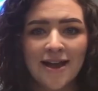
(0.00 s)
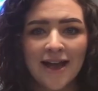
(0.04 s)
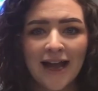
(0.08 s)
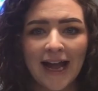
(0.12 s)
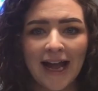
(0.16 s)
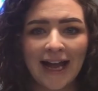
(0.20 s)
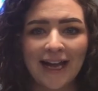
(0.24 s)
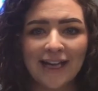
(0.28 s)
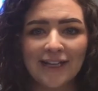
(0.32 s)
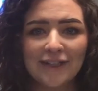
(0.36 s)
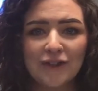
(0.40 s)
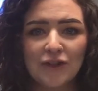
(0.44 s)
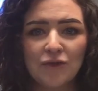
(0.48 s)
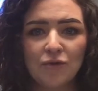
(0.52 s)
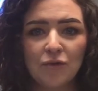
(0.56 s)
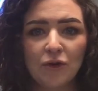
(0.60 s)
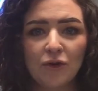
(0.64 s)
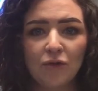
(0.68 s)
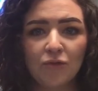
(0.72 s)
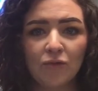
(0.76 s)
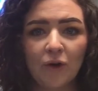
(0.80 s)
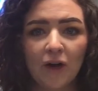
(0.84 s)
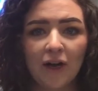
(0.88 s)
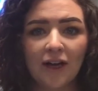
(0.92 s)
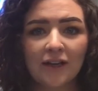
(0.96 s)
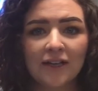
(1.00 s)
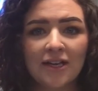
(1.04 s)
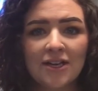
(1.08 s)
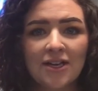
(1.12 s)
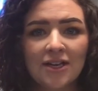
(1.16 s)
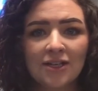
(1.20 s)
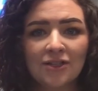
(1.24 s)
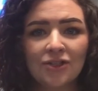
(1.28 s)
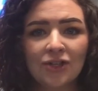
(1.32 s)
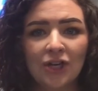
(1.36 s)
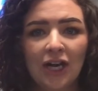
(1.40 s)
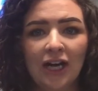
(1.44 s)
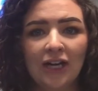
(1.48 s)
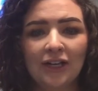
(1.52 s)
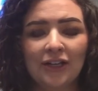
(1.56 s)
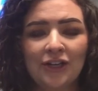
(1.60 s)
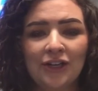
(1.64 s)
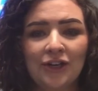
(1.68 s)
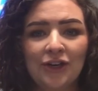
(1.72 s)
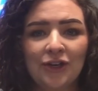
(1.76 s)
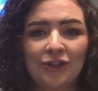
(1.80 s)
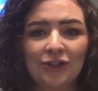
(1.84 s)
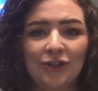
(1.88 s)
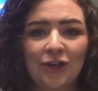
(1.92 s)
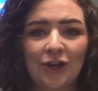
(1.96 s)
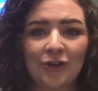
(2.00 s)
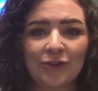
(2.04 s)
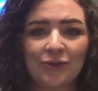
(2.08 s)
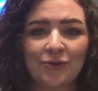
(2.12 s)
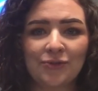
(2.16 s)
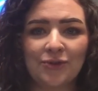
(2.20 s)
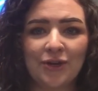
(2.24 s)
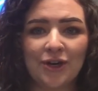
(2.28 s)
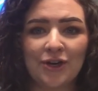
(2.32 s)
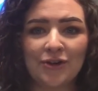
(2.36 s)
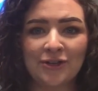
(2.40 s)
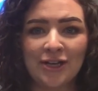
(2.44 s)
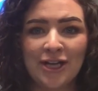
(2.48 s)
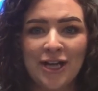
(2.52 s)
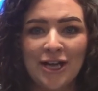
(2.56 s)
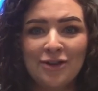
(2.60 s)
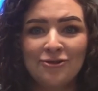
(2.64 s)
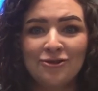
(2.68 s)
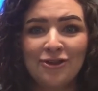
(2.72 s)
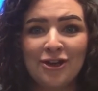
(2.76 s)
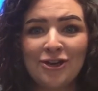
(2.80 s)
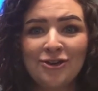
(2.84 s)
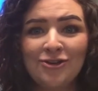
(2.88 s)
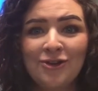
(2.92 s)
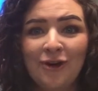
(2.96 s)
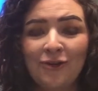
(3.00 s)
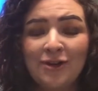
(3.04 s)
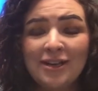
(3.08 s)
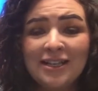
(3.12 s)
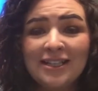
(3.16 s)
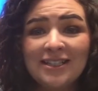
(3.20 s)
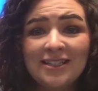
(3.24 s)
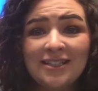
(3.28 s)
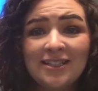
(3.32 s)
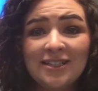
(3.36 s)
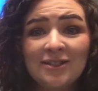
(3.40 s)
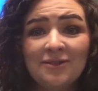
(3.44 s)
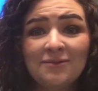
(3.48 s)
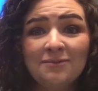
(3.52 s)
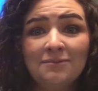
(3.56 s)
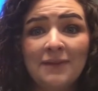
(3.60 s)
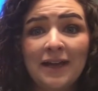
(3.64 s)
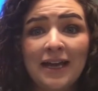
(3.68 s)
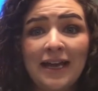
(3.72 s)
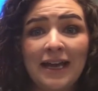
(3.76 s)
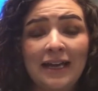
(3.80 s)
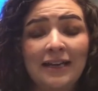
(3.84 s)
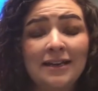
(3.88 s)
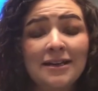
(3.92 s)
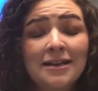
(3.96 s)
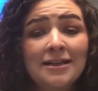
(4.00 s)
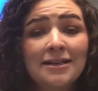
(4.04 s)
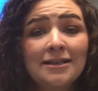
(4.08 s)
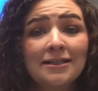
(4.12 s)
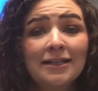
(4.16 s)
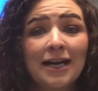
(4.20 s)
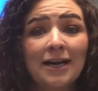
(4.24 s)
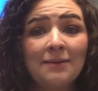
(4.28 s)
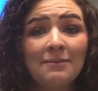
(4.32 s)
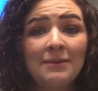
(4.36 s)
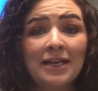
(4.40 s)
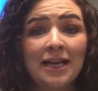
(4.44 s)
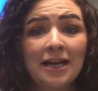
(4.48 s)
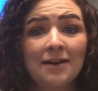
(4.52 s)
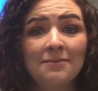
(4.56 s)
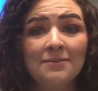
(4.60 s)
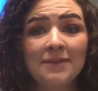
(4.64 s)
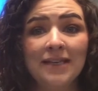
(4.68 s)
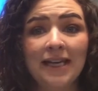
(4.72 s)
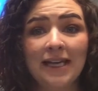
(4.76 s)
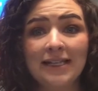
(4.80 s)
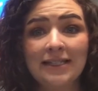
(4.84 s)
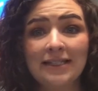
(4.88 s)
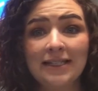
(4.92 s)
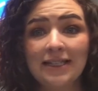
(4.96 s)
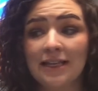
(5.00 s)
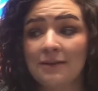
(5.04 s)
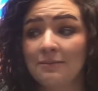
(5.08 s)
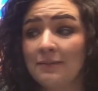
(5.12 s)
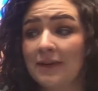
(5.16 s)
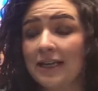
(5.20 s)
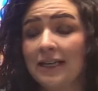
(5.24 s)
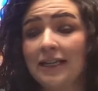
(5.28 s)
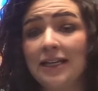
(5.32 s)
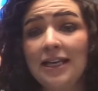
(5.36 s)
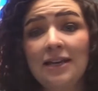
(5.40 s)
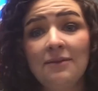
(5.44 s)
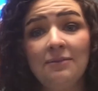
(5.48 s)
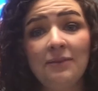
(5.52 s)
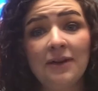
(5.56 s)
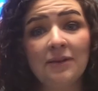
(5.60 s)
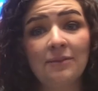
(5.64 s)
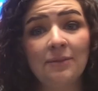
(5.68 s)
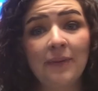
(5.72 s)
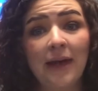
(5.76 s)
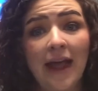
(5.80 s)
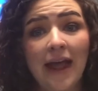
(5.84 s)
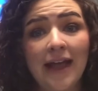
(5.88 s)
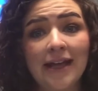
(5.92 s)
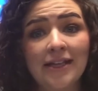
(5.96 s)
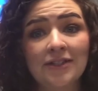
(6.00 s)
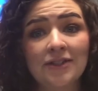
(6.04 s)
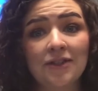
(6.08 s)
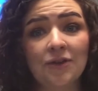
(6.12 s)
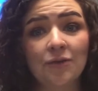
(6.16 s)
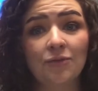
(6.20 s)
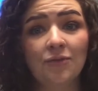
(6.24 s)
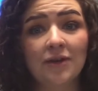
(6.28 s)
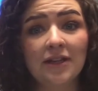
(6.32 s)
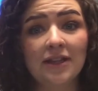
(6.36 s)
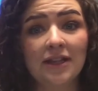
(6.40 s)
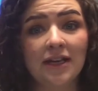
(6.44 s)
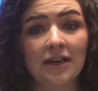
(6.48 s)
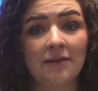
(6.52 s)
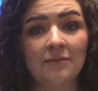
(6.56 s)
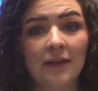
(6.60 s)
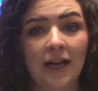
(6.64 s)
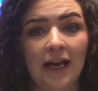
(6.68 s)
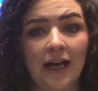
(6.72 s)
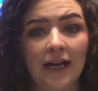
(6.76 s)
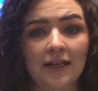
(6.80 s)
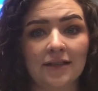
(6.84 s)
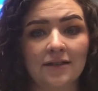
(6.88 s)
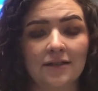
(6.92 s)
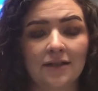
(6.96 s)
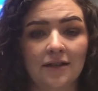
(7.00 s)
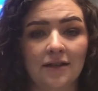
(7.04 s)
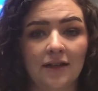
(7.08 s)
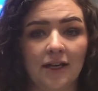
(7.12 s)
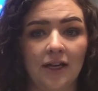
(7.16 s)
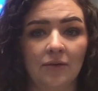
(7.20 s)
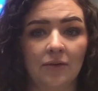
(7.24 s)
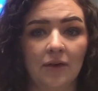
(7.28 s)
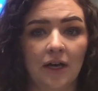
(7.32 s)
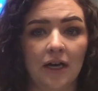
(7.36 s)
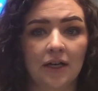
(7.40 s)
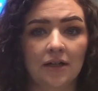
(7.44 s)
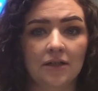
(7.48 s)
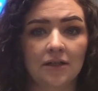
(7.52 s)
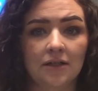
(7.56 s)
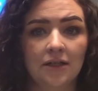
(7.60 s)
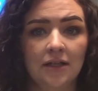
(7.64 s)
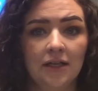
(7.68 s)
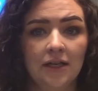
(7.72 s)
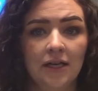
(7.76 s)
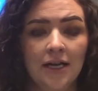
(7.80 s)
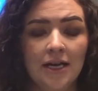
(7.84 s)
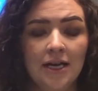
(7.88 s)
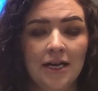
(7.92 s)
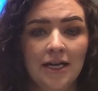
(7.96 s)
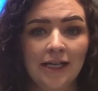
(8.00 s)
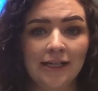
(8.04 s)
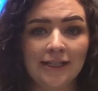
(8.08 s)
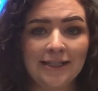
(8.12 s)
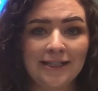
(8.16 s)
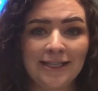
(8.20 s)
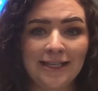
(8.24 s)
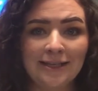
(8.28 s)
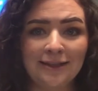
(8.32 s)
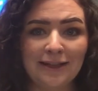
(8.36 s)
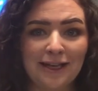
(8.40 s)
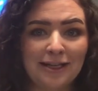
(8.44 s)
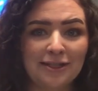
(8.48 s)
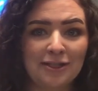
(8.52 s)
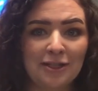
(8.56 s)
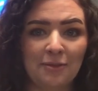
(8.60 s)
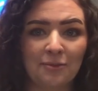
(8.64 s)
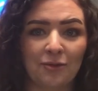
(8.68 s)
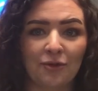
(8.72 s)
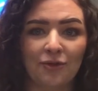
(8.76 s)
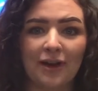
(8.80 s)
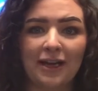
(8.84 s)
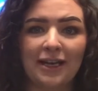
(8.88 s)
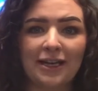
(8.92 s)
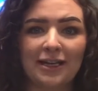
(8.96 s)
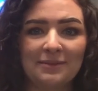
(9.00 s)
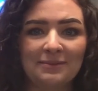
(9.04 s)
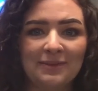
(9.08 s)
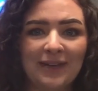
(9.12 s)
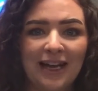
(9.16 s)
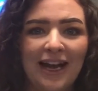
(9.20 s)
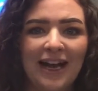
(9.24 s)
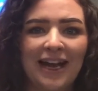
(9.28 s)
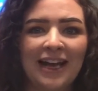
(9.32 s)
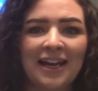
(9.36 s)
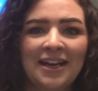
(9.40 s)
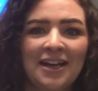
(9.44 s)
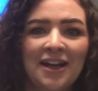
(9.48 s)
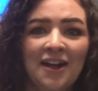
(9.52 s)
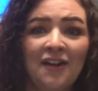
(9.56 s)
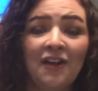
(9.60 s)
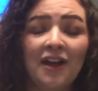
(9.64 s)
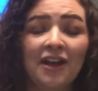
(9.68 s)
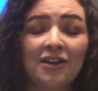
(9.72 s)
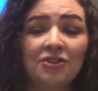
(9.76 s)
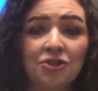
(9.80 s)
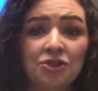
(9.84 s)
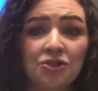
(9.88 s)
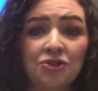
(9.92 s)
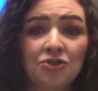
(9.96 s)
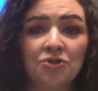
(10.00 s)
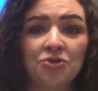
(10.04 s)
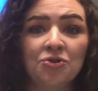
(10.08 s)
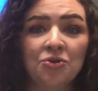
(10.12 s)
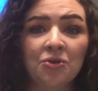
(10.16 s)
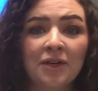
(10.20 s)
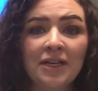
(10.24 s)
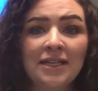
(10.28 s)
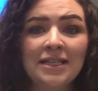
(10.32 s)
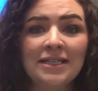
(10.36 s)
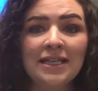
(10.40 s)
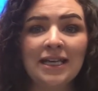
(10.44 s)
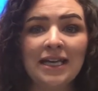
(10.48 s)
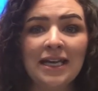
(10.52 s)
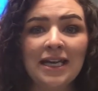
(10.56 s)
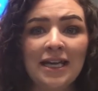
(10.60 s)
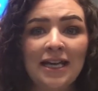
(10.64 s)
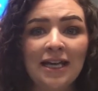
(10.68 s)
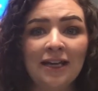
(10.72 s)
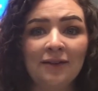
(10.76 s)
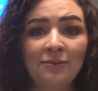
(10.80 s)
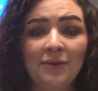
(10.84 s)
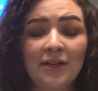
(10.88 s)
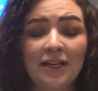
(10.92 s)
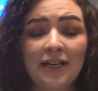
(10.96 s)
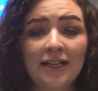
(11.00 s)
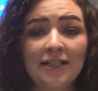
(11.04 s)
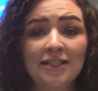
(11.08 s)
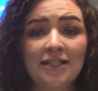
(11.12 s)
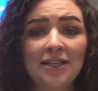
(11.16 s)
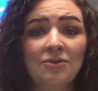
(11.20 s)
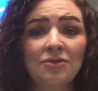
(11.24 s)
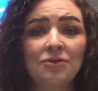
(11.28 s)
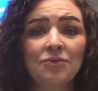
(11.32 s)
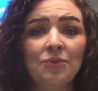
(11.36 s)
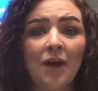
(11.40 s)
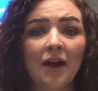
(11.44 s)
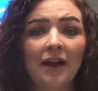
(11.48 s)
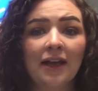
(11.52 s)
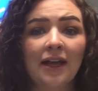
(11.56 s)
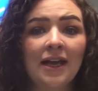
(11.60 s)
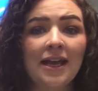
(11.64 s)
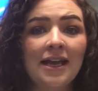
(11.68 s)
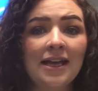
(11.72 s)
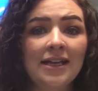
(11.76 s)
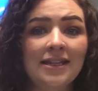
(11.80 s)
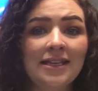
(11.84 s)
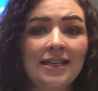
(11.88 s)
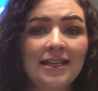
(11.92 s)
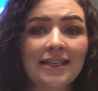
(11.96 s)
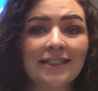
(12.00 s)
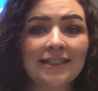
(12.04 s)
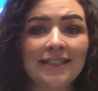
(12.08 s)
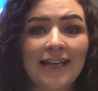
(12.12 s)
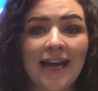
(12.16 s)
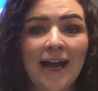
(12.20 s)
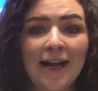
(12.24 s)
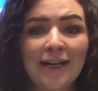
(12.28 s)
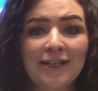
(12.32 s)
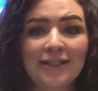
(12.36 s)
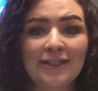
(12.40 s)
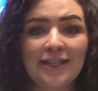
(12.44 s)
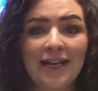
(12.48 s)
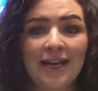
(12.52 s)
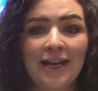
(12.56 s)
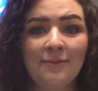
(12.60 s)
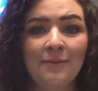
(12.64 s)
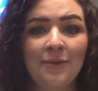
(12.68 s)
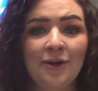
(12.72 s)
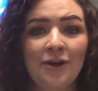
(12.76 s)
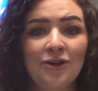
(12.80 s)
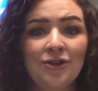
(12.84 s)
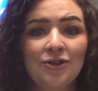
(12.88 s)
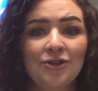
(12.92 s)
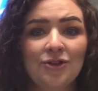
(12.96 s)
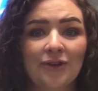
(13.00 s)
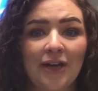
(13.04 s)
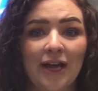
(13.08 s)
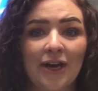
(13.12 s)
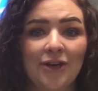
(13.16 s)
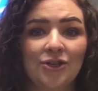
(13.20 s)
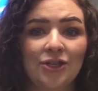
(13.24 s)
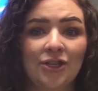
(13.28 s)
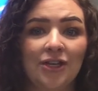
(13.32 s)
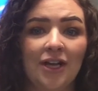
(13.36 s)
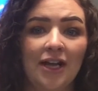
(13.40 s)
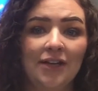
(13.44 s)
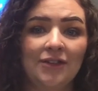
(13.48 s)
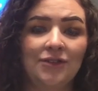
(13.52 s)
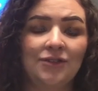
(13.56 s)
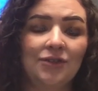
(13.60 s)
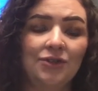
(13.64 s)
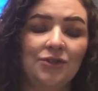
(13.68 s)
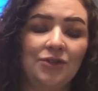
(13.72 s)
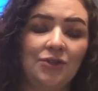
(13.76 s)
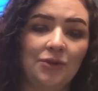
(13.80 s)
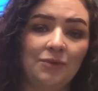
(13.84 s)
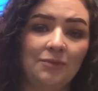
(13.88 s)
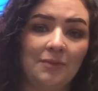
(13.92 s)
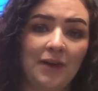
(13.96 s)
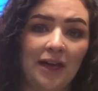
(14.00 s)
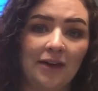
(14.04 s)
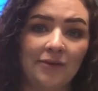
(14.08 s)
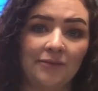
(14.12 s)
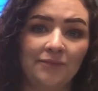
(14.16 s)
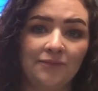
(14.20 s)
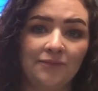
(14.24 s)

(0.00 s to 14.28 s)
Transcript: As they were walking and talking along the road, they noticed this man coming up next to them and keeping pace with them as they walked. It seemed like some random guy had just joined in because he was walking in the exact same direction as the two men.